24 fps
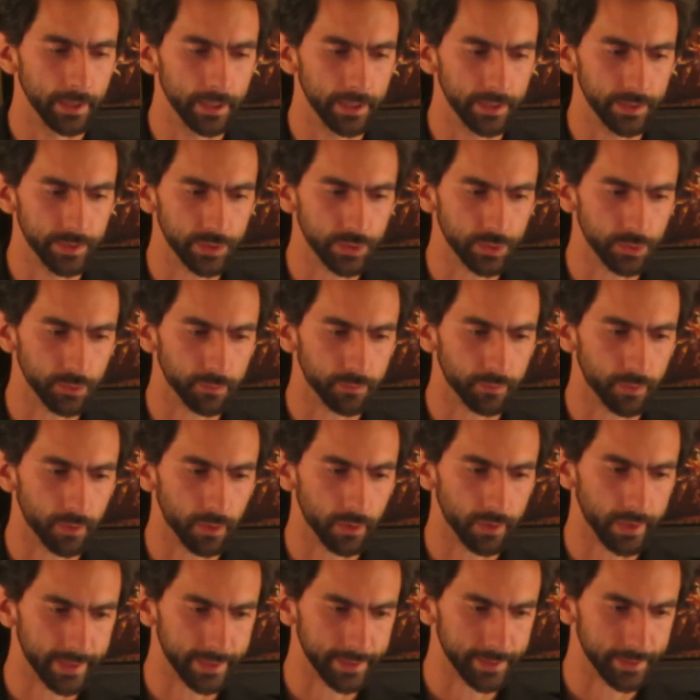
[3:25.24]

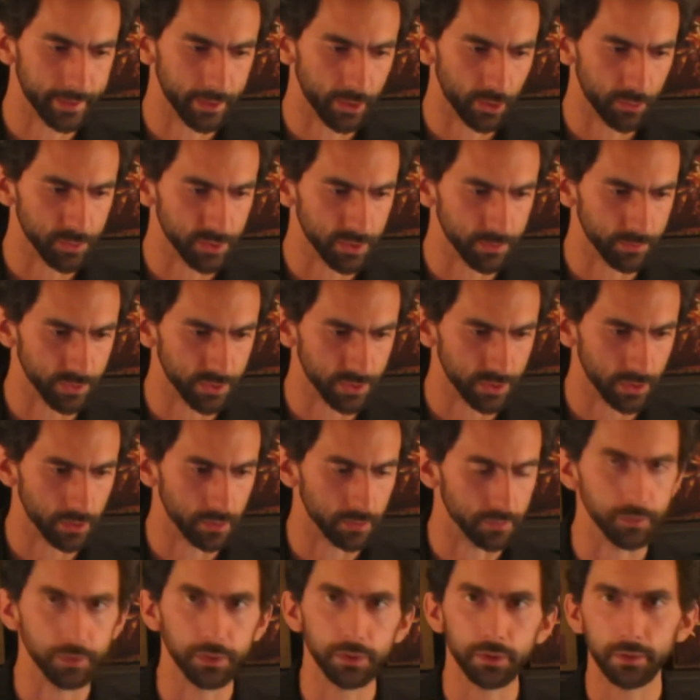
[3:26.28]
insofar as it helps
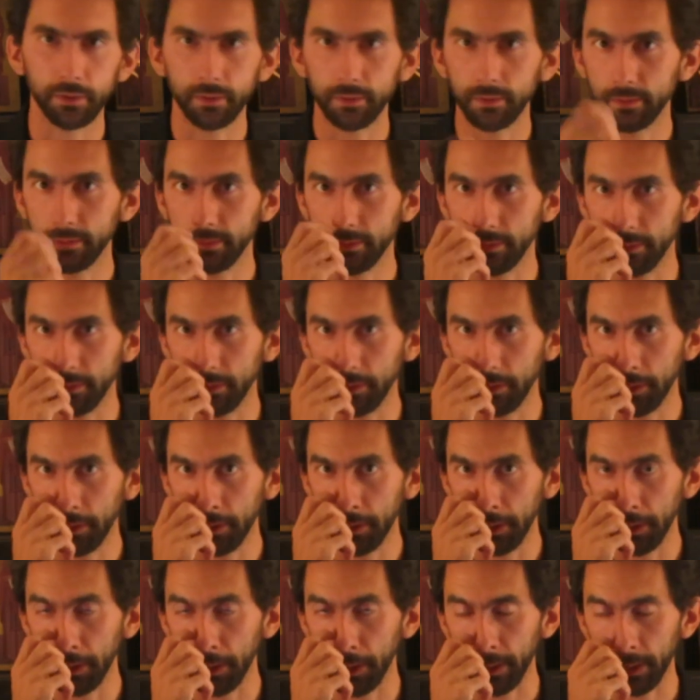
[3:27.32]
themselves.
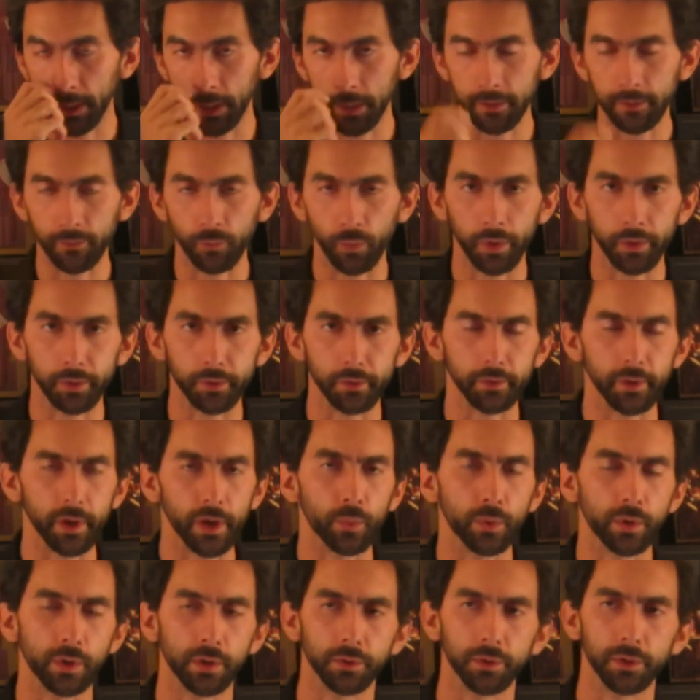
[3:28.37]
I kind of wonder
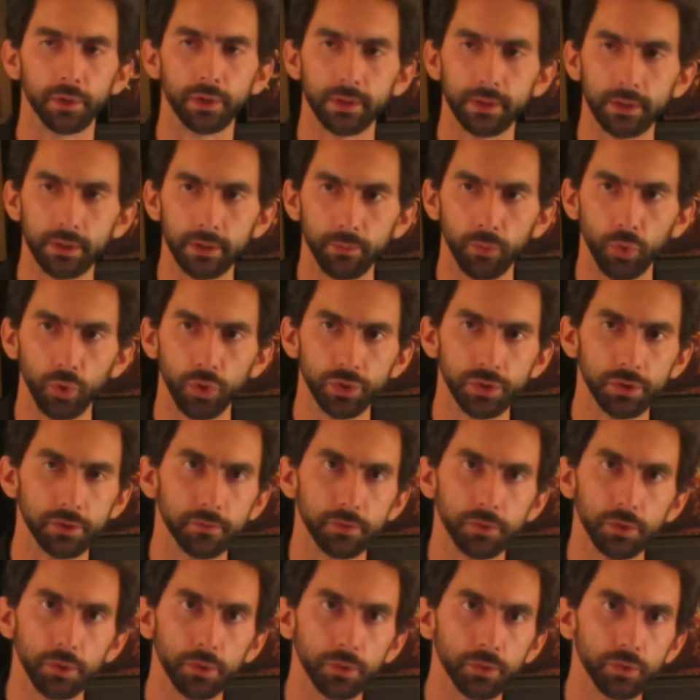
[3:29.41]
that when I look at the abortion
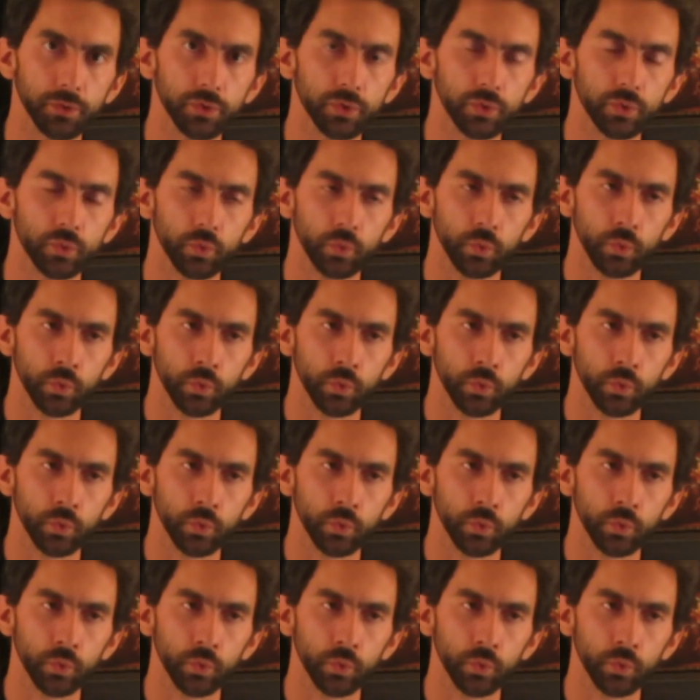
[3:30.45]
results.